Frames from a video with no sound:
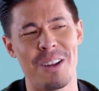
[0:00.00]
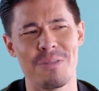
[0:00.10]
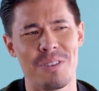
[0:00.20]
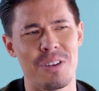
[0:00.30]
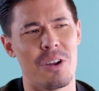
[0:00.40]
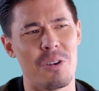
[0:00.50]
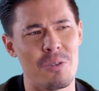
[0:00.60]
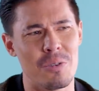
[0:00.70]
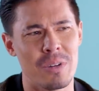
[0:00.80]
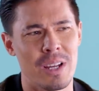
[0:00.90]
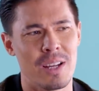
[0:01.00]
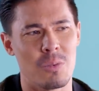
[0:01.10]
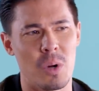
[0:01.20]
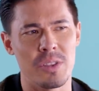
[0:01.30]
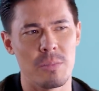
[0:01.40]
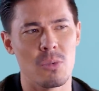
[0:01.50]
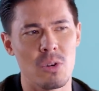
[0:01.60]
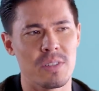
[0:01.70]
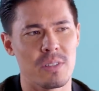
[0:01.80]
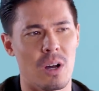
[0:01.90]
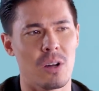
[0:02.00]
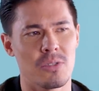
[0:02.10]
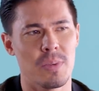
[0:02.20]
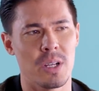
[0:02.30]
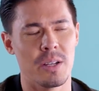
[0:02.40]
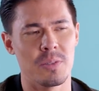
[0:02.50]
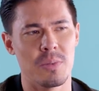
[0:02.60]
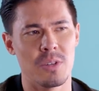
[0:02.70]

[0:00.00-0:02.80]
I don't know what the move is called, to be honest